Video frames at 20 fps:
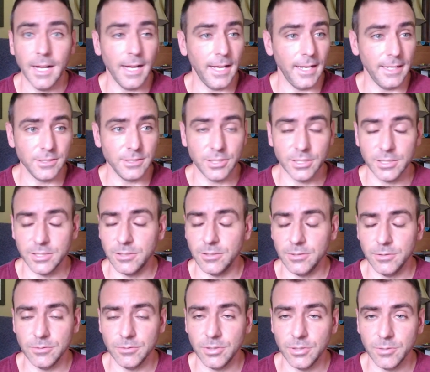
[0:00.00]
Uh, just
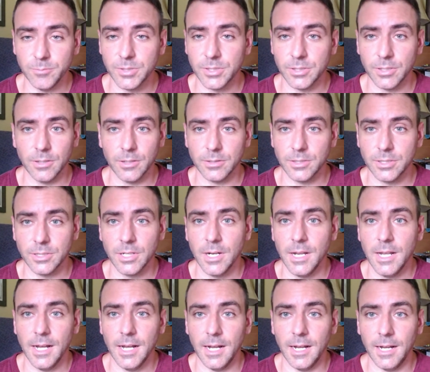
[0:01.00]
YouTube search
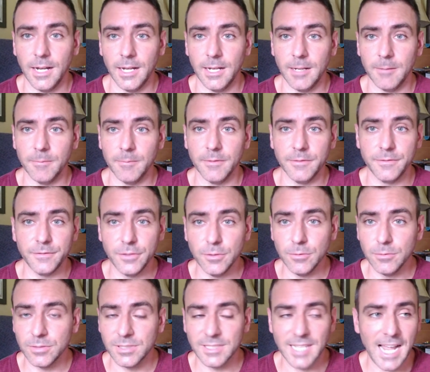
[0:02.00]
um,
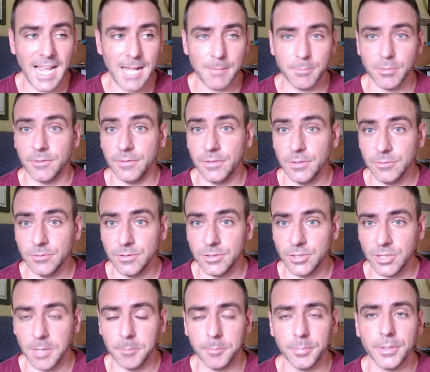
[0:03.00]
fuse tap or fuse
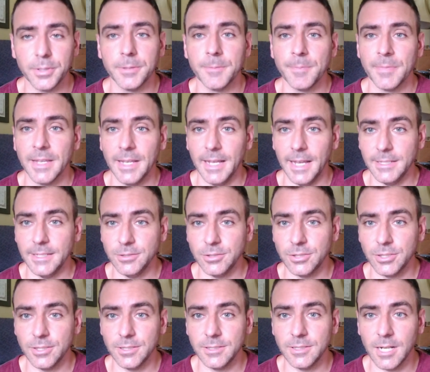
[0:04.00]
jumper, and you
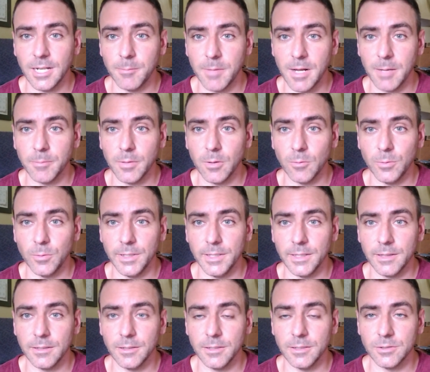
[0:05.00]
should come up
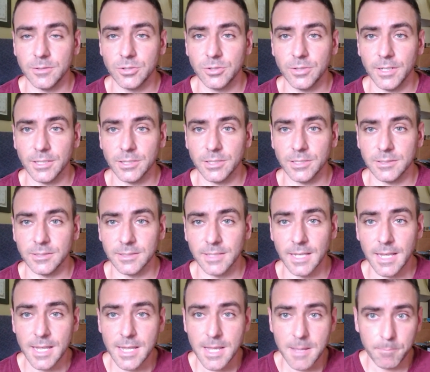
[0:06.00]
with good instructions.
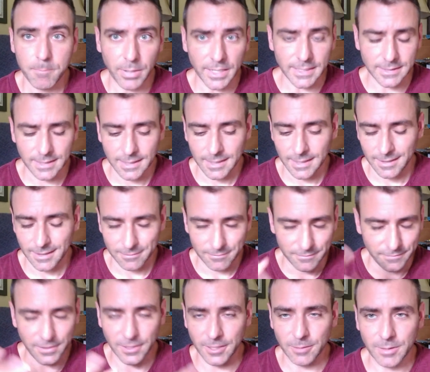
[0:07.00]
But
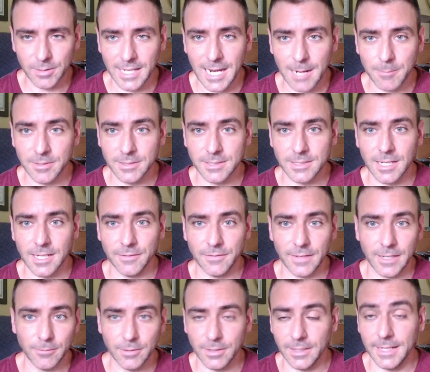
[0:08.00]
filling with the camera and stuff,
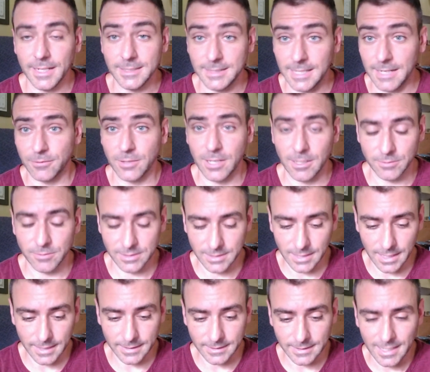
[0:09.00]
I realized after I was
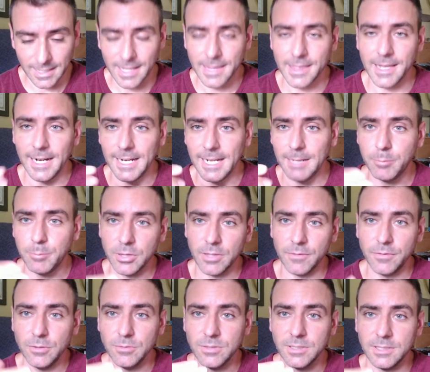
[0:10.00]
done that I had put the
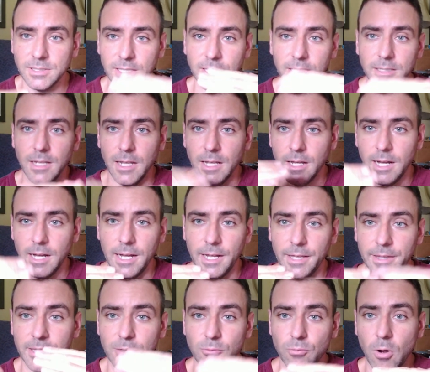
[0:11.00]
fuses in
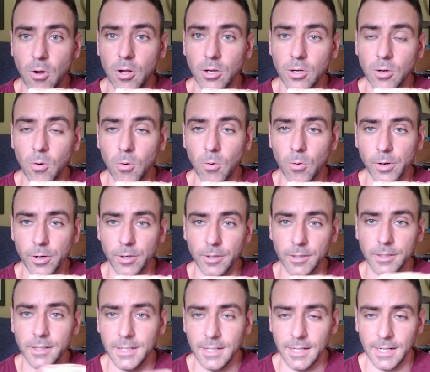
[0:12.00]
uh, the wrong
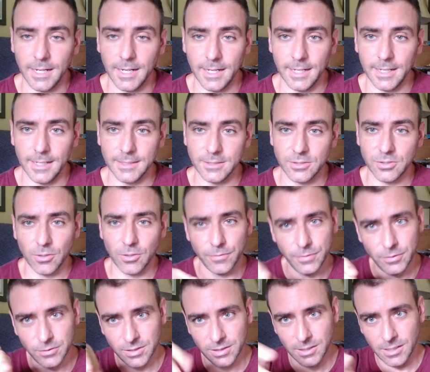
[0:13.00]
order. Uh, so
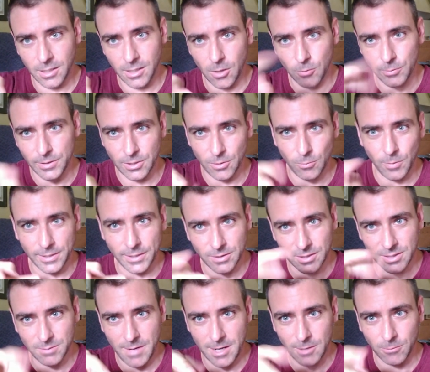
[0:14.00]
fuses can go either way, so it
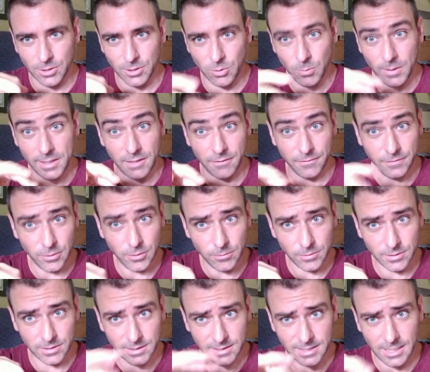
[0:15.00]
doesn't matter which way the
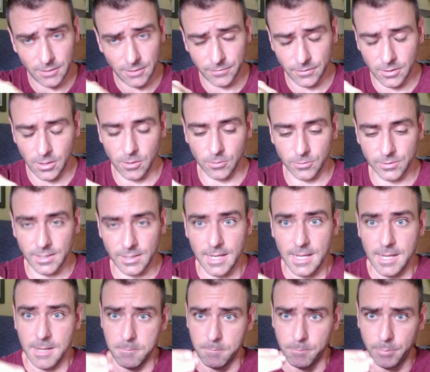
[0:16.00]
fuse itself goes,
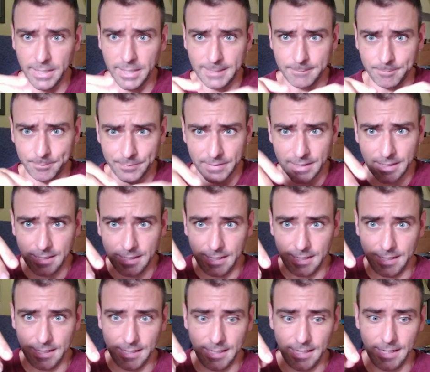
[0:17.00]
but
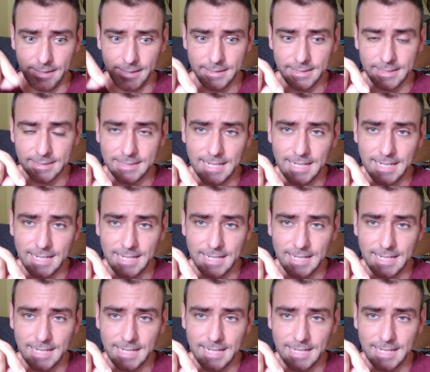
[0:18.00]
uh, on the